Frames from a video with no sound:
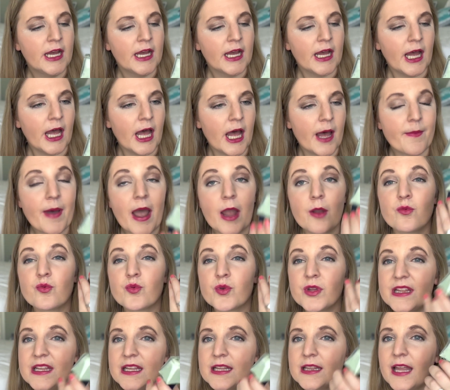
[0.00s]
Um, I
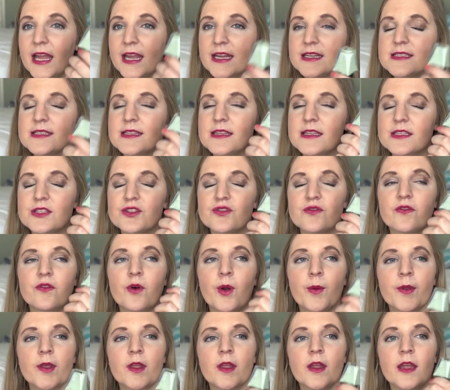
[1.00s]
really liked this
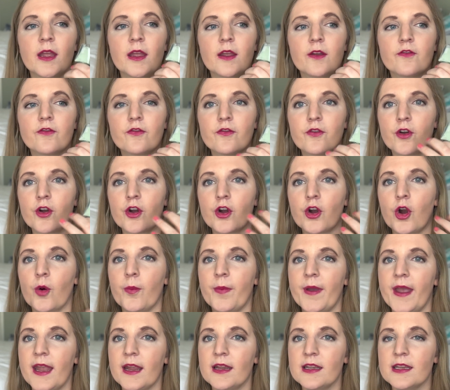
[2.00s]
formula for
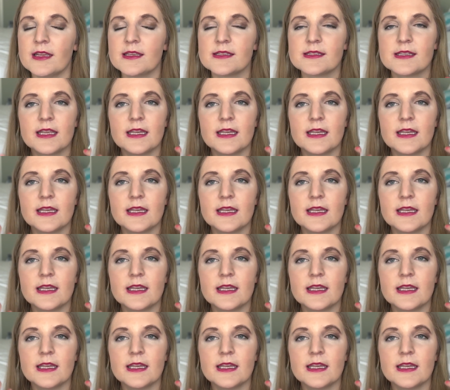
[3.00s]
opaqueness.